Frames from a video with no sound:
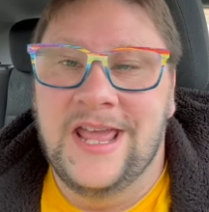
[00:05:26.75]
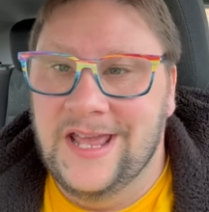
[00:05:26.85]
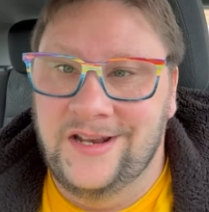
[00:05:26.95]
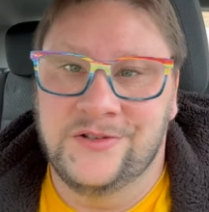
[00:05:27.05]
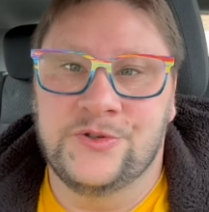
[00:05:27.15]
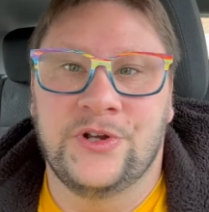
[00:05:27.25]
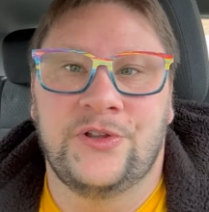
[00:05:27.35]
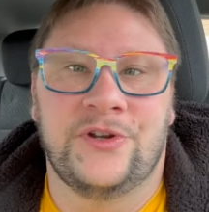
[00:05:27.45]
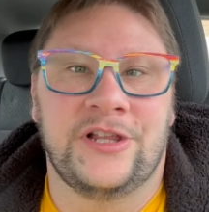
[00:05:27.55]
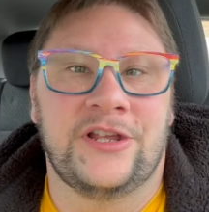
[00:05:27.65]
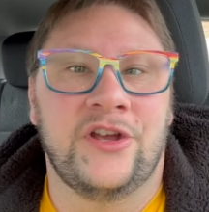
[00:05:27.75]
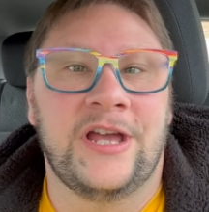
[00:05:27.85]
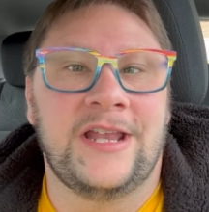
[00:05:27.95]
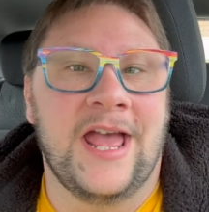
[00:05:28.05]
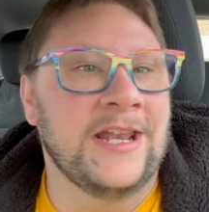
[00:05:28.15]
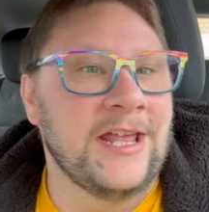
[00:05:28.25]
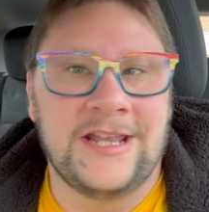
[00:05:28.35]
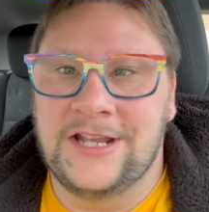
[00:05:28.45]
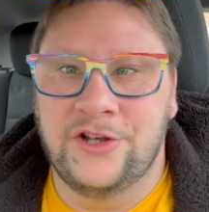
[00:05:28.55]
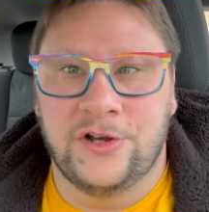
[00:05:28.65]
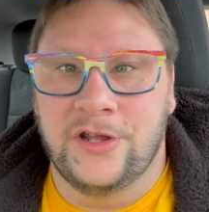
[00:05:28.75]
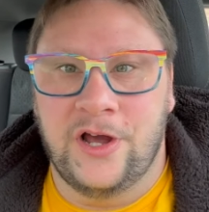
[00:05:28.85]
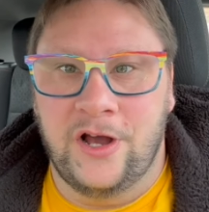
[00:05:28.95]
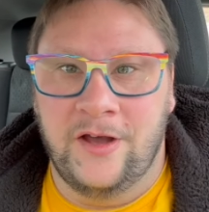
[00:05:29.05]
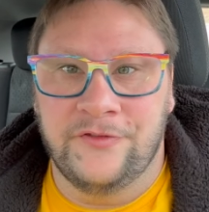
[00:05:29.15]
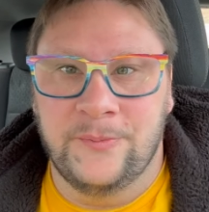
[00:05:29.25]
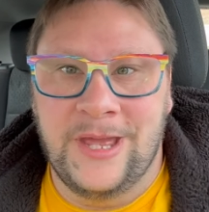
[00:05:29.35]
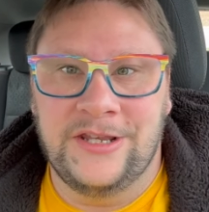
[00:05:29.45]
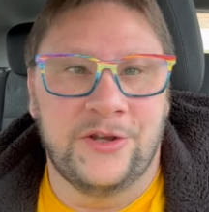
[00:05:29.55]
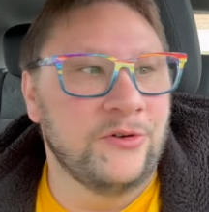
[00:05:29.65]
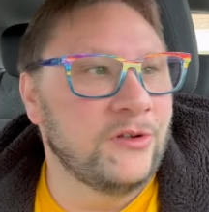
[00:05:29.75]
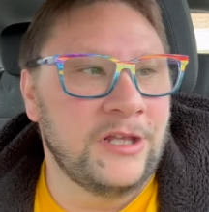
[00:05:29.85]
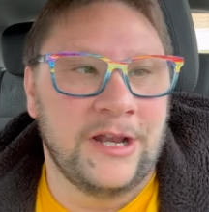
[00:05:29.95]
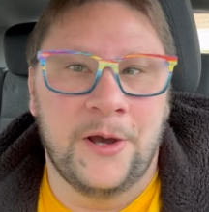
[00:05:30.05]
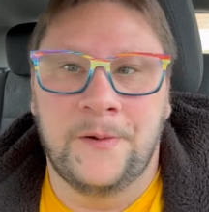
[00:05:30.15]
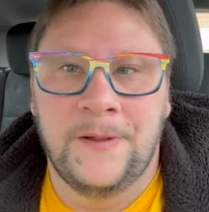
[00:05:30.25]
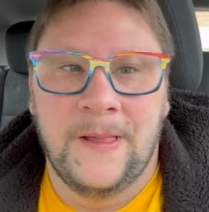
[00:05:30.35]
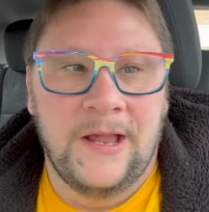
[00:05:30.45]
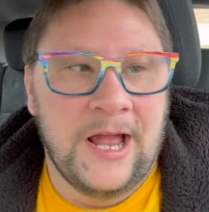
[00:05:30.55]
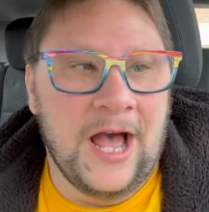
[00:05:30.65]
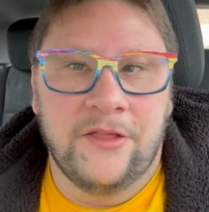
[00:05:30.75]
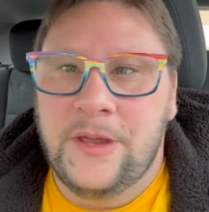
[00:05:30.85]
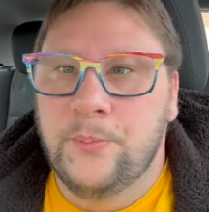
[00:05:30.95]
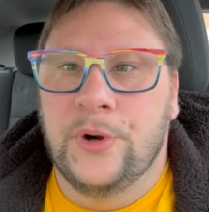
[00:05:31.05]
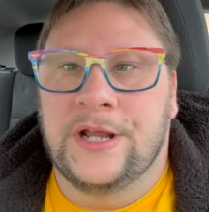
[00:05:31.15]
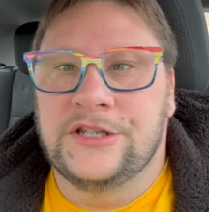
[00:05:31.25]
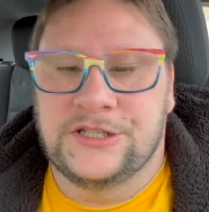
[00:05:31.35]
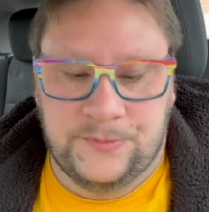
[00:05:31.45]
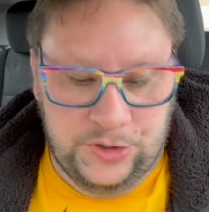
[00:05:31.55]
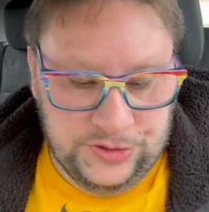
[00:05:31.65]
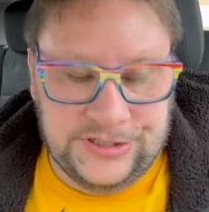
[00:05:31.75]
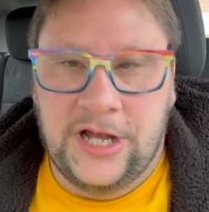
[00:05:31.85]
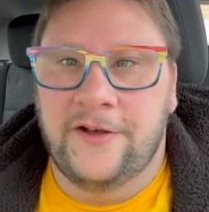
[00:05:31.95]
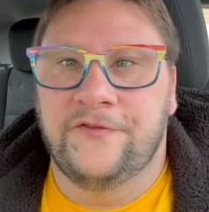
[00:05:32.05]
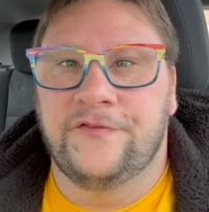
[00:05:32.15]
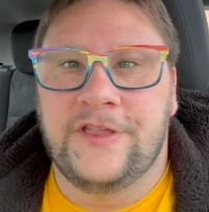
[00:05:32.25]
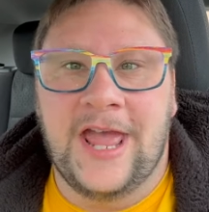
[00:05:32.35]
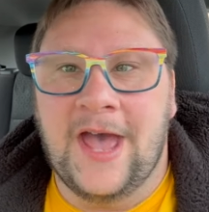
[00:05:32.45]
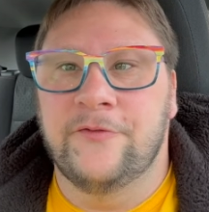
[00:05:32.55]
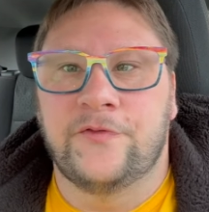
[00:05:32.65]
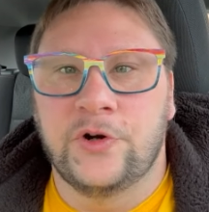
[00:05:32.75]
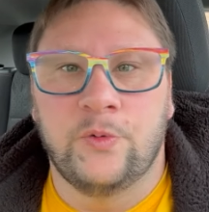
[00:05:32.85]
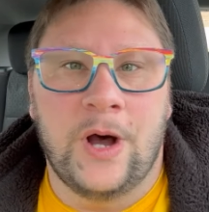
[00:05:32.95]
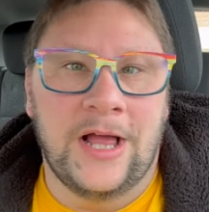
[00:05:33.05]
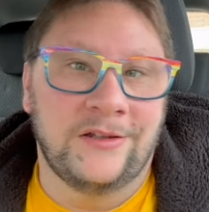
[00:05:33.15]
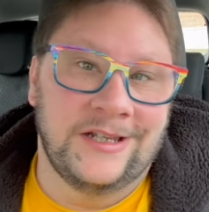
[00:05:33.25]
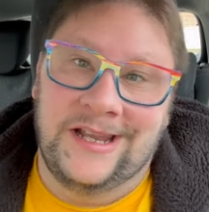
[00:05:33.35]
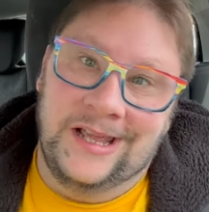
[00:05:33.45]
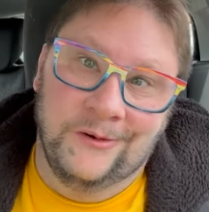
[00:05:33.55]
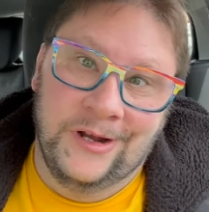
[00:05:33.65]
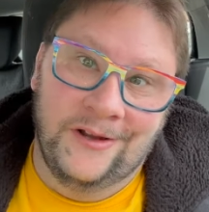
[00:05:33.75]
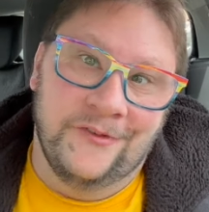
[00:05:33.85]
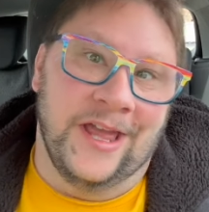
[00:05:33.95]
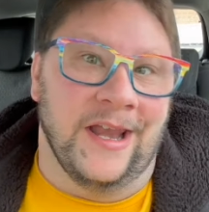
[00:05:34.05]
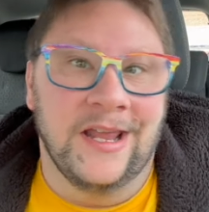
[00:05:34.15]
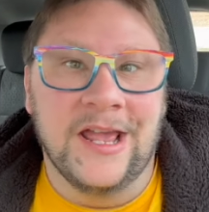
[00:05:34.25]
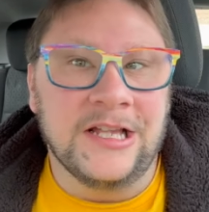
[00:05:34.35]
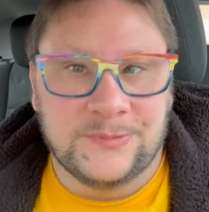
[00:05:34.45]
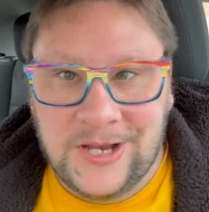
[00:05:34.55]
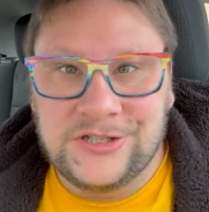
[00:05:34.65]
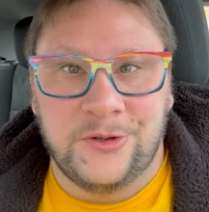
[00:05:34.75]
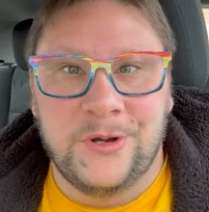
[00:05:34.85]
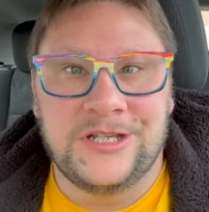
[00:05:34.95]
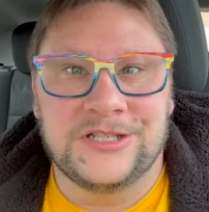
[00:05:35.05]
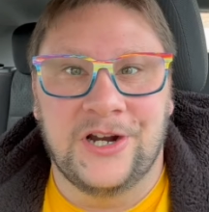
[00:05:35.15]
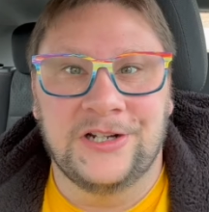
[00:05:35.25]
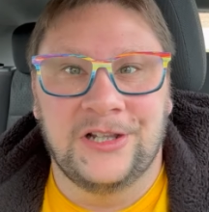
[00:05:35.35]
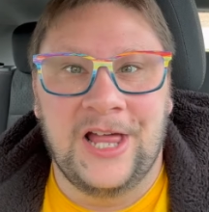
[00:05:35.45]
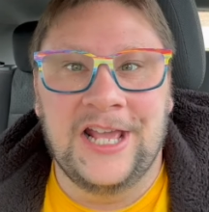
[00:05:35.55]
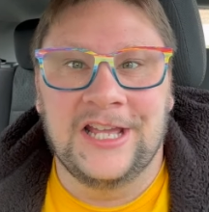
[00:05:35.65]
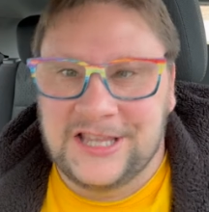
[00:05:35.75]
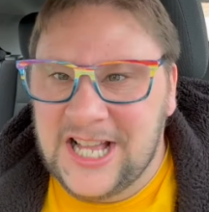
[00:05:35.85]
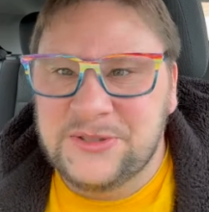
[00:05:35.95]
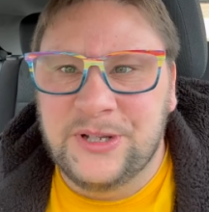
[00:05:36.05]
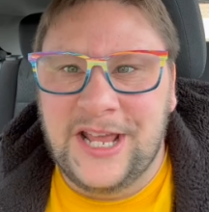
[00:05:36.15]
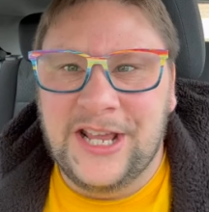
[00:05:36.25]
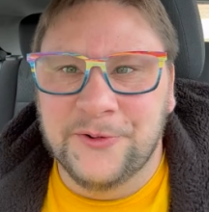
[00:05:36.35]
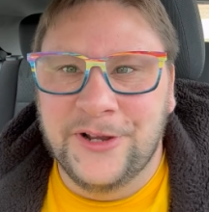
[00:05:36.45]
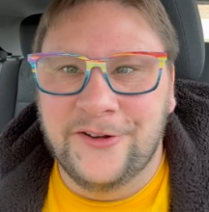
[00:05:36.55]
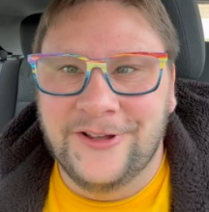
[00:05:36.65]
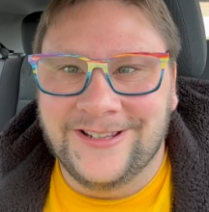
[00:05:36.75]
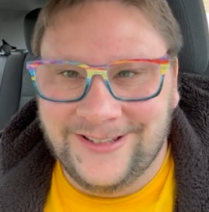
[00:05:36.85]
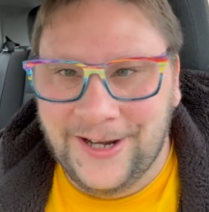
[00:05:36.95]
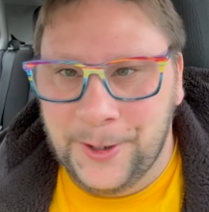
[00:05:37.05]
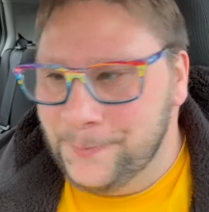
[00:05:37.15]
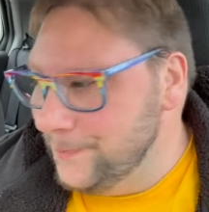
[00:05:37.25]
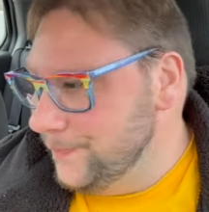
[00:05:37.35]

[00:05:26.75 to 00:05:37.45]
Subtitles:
And it was really, really good. And then they took it off the menu, you know, how they bring some new stuff. They have it for a while, and then they get rid of it. Especially when you start to like it, that's when they get rid of it, you know.